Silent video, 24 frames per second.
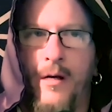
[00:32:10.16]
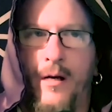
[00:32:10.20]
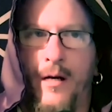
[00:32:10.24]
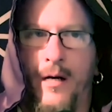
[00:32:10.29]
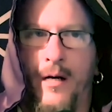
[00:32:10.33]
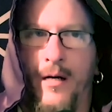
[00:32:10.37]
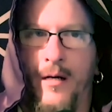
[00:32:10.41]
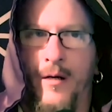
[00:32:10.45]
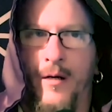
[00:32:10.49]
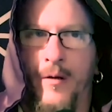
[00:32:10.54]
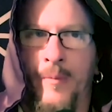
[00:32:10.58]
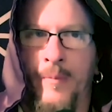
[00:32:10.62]

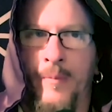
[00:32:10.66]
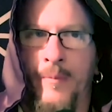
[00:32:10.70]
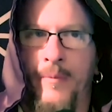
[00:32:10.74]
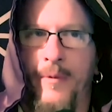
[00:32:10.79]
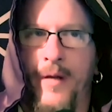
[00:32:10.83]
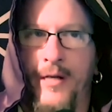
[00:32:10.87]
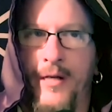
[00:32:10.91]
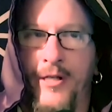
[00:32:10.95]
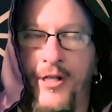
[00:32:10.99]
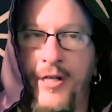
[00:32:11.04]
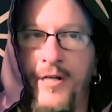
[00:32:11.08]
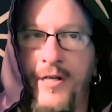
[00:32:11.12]
Um,
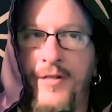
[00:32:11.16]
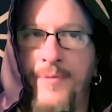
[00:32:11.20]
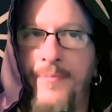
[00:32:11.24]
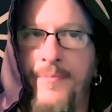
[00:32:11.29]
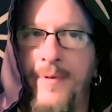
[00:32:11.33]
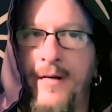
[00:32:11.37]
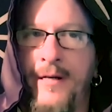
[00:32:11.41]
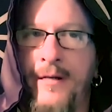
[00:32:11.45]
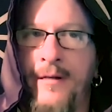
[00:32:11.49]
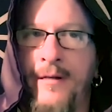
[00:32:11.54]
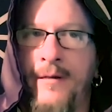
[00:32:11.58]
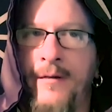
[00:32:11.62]
and she's
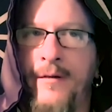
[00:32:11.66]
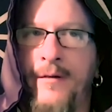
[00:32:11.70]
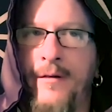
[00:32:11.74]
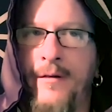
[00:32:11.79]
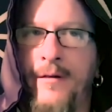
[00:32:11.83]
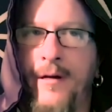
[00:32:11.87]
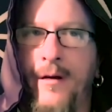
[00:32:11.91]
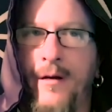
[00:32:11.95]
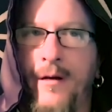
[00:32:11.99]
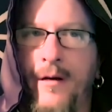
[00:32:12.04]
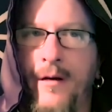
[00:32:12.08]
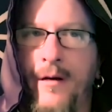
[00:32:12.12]
been
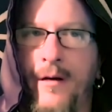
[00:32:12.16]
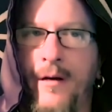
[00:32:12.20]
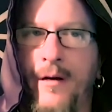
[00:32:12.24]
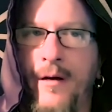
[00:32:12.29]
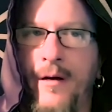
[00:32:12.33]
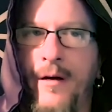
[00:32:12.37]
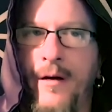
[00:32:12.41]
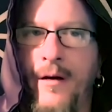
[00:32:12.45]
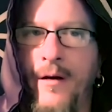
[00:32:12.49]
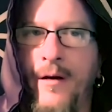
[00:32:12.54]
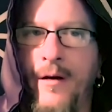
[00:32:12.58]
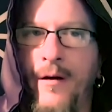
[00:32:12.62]

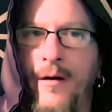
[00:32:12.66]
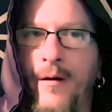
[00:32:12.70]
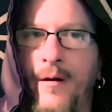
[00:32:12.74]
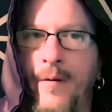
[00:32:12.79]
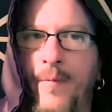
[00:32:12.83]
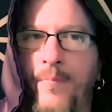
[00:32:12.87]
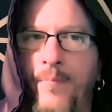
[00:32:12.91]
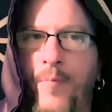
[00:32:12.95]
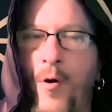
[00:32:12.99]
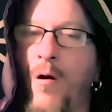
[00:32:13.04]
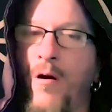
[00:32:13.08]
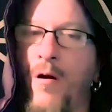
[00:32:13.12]

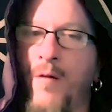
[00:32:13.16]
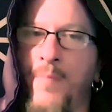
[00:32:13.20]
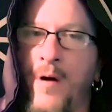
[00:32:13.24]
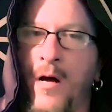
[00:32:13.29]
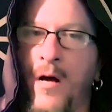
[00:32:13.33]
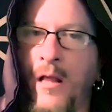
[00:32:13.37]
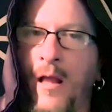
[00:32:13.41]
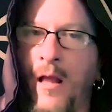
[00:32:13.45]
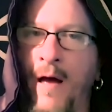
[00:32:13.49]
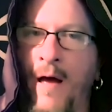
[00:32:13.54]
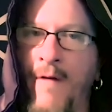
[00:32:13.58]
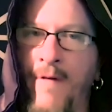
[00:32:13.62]
part of my
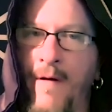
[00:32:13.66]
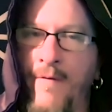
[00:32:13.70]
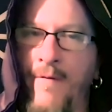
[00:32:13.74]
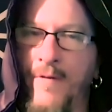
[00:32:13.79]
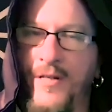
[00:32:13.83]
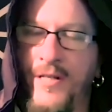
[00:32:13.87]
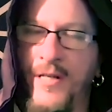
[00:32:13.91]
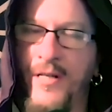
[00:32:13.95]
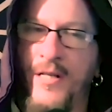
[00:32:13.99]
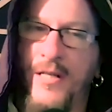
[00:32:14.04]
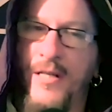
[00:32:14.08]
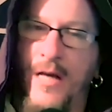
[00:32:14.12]
life ever
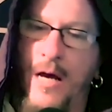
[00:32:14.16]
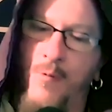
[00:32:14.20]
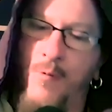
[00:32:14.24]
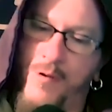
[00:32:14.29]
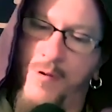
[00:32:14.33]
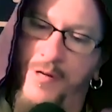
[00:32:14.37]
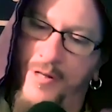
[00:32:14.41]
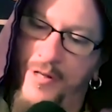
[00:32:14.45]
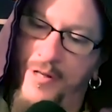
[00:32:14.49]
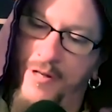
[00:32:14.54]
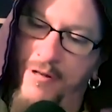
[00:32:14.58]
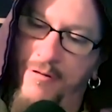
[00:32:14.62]
since I
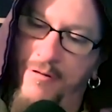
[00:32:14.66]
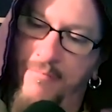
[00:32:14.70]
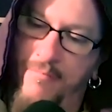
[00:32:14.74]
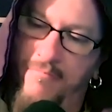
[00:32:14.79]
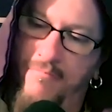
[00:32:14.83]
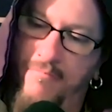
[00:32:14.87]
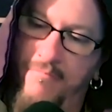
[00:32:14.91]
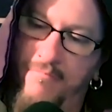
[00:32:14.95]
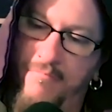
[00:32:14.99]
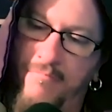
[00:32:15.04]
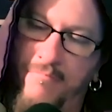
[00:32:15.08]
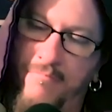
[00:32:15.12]
was
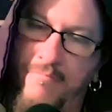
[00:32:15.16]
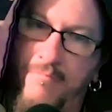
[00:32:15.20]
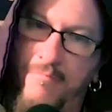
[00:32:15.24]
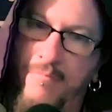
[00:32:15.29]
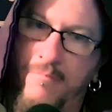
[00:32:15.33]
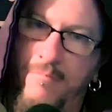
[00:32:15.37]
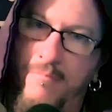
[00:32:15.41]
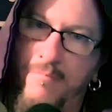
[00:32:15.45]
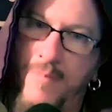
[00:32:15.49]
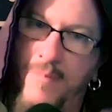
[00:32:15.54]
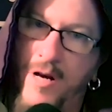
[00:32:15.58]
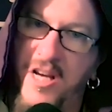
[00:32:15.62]

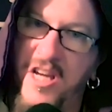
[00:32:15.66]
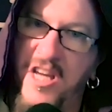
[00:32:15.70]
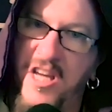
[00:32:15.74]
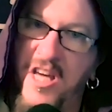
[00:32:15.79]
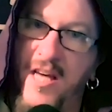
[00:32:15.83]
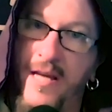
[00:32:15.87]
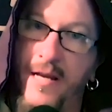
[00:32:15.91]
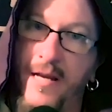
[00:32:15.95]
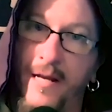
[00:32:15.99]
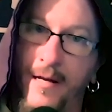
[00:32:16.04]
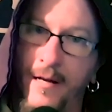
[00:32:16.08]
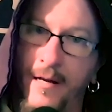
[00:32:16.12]
a
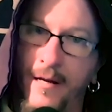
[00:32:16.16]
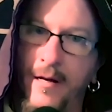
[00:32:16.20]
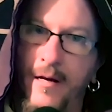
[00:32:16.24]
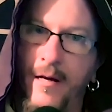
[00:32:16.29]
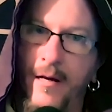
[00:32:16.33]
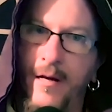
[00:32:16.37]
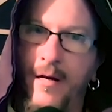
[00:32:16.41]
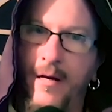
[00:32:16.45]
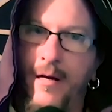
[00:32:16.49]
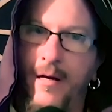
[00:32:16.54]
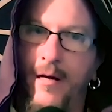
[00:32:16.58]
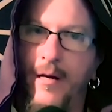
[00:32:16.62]
kid.
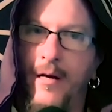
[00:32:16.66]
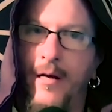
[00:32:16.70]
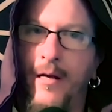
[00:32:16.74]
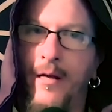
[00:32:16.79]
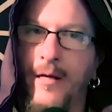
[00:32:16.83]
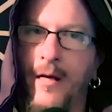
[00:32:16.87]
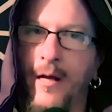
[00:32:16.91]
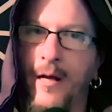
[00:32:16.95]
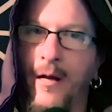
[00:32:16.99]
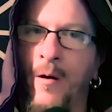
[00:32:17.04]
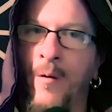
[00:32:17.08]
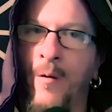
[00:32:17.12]

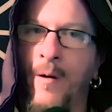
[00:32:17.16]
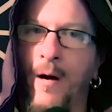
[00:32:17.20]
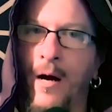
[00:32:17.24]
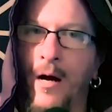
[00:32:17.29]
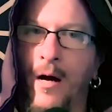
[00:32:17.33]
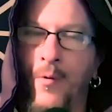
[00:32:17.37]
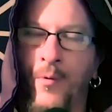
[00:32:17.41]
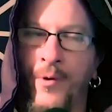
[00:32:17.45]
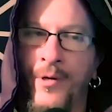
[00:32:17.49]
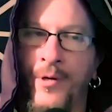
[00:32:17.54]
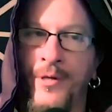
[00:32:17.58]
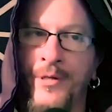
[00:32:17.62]
You know, I
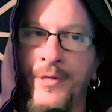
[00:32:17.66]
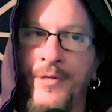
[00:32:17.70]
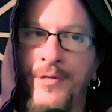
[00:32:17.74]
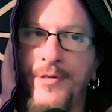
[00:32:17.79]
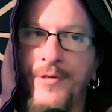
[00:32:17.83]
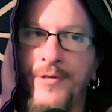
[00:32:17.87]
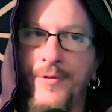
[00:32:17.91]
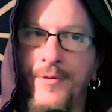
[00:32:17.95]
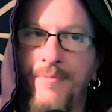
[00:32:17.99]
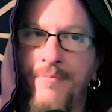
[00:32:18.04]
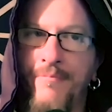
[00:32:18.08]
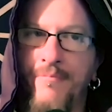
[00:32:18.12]

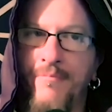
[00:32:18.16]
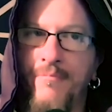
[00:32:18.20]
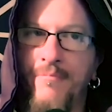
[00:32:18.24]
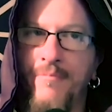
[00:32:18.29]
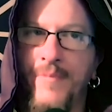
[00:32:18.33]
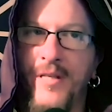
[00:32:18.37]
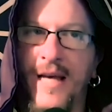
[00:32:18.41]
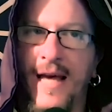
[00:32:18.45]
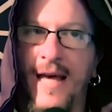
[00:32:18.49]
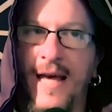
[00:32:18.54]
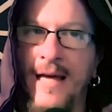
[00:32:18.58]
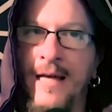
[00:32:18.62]
was
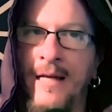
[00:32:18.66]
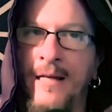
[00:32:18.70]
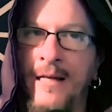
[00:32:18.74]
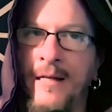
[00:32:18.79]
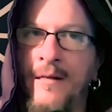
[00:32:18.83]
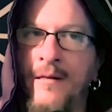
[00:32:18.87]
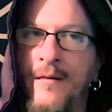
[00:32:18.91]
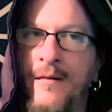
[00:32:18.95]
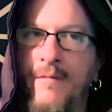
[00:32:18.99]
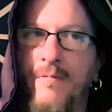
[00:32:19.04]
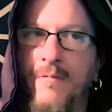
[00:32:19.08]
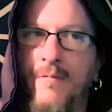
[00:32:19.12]

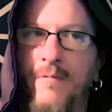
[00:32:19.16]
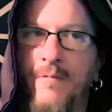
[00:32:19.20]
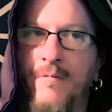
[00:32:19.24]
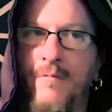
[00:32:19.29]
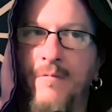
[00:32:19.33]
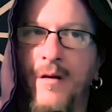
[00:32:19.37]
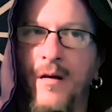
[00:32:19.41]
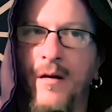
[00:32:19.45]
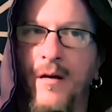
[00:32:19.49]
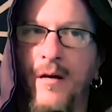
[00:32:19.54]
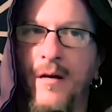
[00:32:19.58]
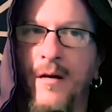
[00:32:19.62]
ten,
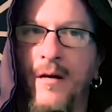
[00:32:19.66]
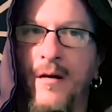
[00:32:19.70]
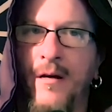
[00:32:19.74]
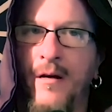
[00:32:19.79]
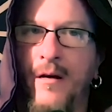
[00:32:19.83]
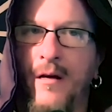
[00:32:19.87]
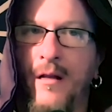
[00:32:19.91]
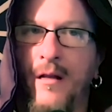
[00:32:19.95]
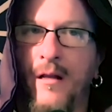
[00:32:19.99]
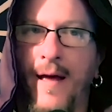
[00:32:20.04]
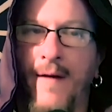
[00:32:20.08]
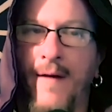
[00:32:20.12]

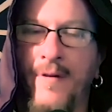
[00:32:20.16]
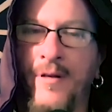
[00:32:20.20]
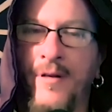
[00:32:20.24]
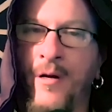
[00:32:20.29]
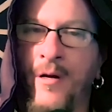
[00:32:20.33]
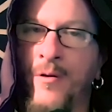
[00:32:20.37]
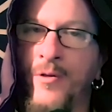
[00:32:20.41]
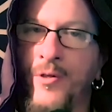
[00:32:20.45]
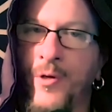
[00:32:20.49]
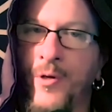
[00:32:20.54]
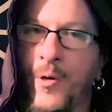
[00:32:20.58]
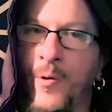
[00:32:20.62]
eleven
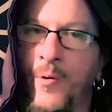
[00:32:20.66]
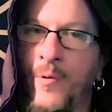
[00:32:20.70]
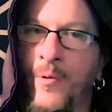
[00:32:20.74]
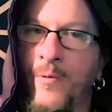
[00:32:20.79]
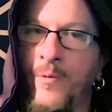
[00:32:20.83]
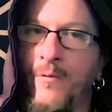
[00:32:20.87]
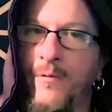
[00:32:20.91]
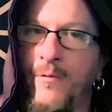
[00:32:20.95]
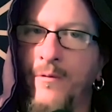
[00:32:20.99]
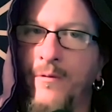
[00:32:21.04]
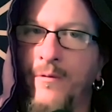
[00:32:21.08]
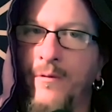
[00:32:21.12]
years old.
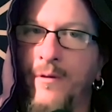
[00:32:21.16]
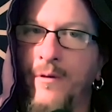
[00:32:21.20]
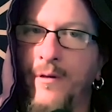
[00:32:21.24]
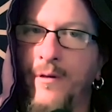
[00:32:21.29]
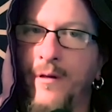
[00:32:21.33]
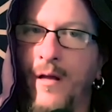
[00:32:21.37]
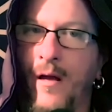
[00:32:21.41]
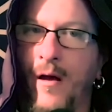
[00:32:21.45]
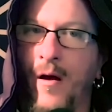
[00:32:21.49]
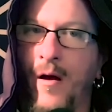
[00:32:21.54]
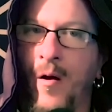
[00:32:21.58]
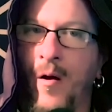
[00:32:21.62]

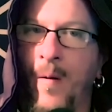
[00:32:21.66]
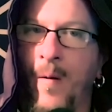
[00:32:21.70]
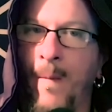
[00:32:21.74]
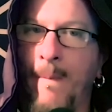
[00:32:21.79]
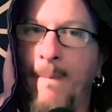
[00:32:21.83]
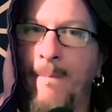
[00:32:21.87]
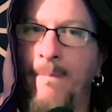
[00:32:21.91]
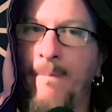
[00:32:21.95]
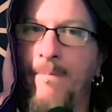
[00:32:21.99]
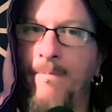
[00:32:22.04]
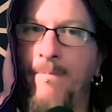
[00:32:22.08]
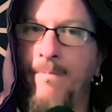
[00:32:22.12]

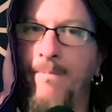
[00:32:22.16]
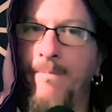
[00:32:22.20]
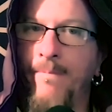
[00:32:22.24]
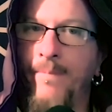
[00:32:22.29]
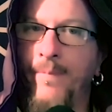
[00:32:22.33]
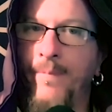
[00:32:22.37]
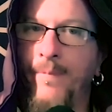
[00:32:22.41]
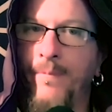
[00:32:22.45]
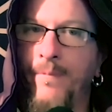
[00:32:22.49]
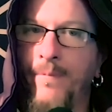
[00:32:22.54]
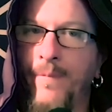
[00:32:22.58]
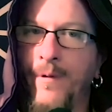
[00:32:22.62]
Um,
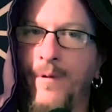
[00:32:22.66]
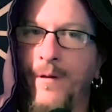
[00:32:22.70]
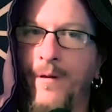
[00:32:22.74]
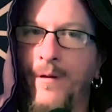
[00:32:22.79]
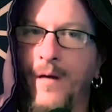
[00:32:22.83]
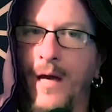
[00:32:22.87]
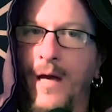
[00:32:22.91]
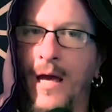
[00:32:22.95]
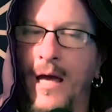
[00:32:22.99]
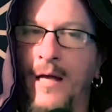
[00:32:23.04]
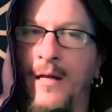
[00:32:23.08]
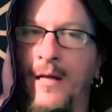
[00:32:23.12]

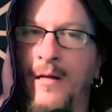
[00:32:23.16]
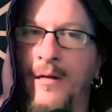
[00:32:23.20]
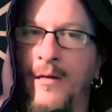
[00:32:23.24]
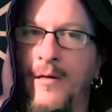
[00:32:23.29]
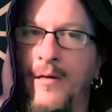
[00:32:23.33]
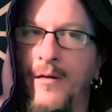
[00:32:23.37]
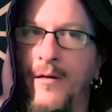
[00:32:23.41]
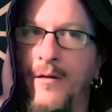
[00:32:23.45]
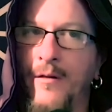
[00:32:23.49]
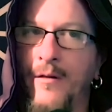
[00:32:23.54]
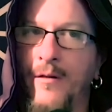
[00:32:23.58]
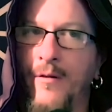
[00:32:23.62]

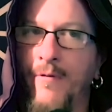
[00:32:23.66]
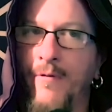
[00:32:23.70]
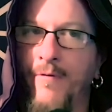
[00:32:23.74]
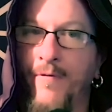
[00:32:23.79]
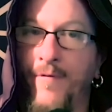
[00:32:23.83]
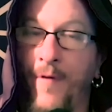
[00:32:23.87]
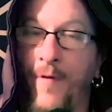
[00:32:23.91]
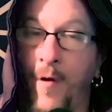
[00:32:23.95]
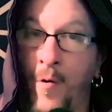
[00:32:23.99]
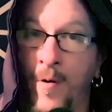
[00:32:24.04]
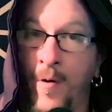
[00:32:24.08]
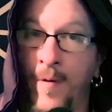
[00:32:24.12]
and the
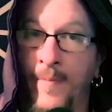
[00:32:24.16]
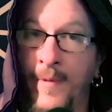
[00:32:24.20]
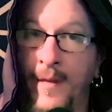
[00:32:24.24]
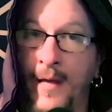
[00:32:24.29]
farm